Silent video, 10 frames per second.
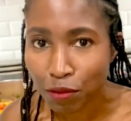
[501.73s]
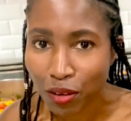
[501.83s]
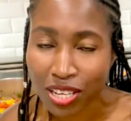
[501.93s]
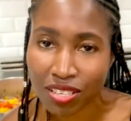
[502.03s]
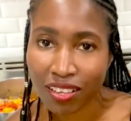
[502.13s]

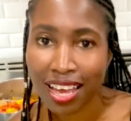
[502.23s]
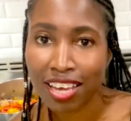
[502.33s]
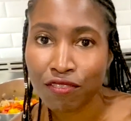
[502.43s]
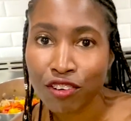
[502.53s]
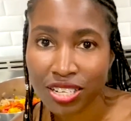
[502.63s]
because of the kind
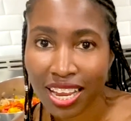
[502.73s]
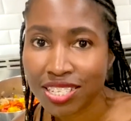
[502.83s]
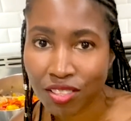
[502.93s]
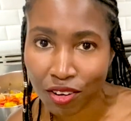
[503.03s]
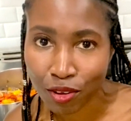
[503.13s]
of
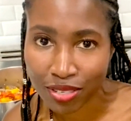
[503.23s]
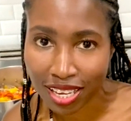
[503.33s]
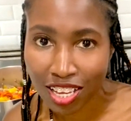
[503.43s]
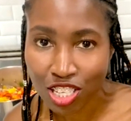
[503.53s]
fertilizer they're using.